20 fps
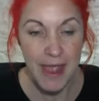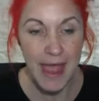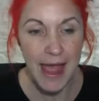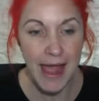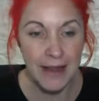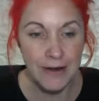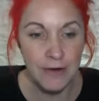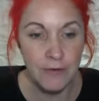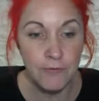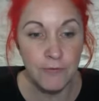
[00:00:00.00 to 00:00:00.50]

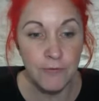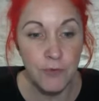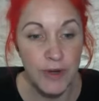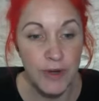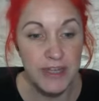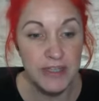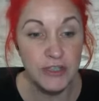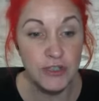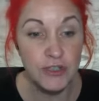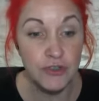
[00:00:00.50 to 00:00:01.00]
And
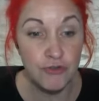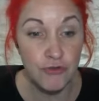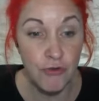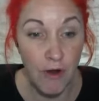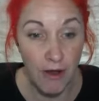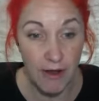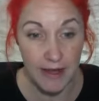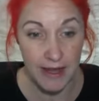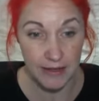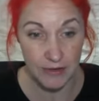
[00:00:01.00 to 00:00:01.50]
avoid
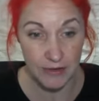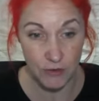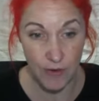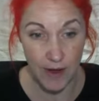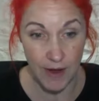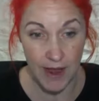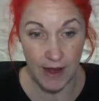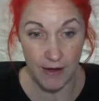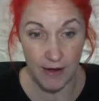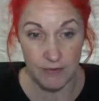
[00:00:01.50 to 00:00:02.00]
drying your
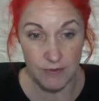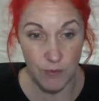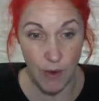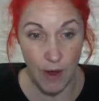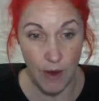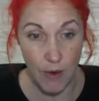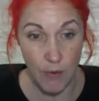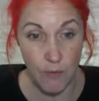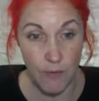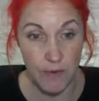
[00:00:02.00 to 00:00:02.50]
hair as well